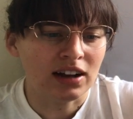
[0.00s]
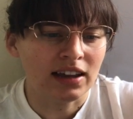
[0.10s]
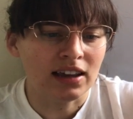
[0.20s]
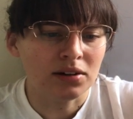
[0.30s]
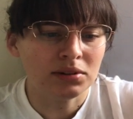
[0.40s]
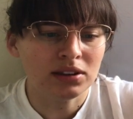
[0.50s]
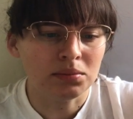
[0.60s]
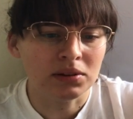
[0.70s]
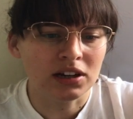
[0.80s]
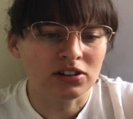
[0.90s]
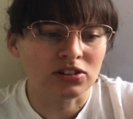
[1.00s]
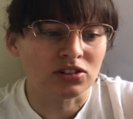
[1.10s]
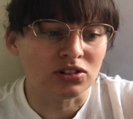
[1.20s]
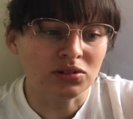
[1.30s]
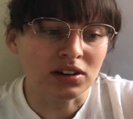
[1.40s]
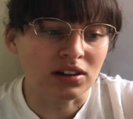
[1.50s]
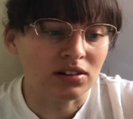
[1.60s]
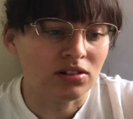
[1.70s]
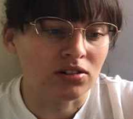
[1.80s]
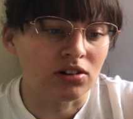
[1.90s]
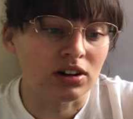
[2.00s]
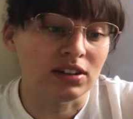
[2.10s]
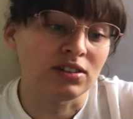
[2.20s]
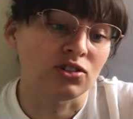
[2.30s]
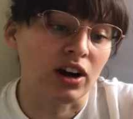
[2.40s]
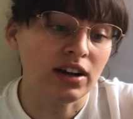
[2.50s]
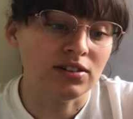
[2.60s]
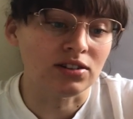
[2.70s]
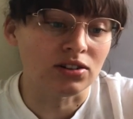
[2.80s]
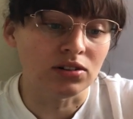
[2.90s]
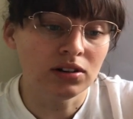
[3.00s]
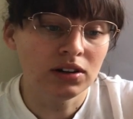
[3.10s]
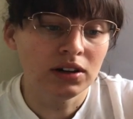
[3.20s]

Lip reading: I get what the players are doing, or at least trying to do.